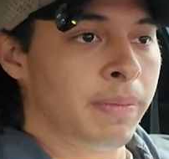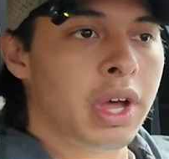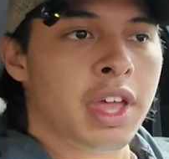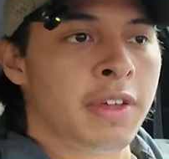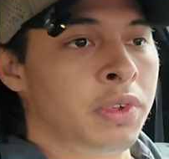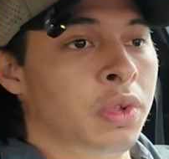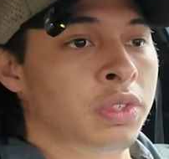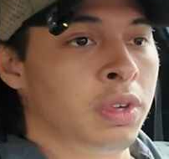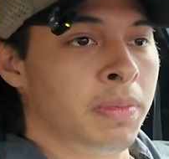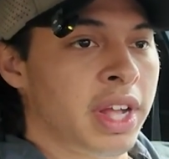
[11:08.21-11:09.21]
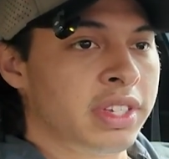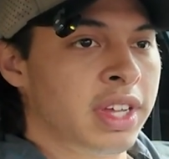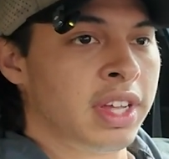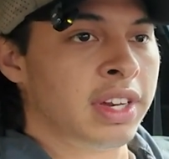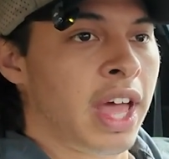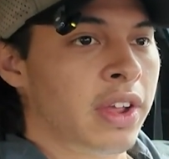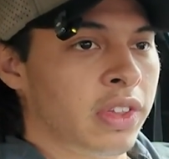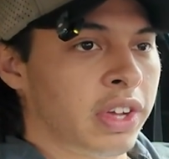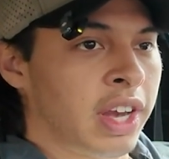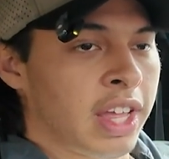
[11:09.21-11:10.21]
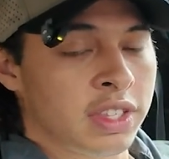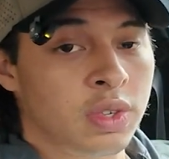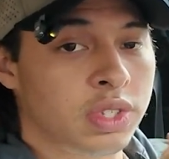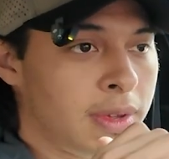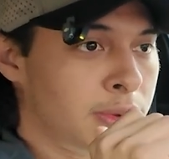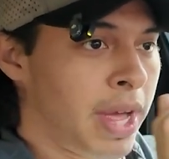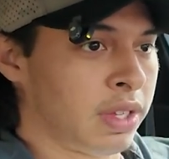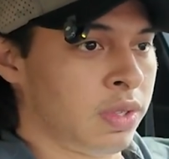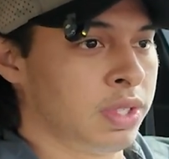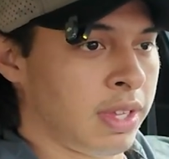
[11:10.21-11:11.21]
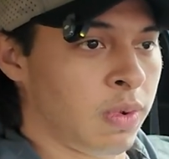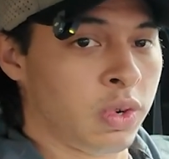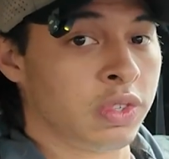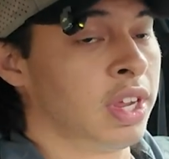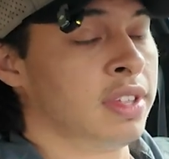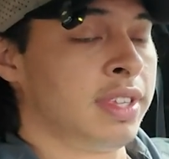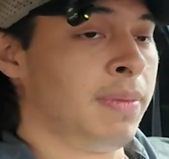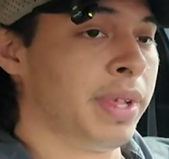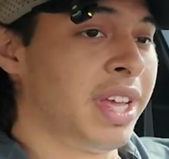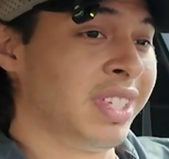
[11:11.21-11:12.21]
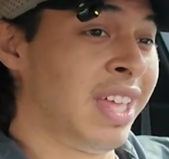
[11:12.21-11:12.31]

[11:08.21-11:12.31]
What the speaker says: But if you do too much, now you're looking at 2 steps back, 2 steps forward. You're staying in the same place.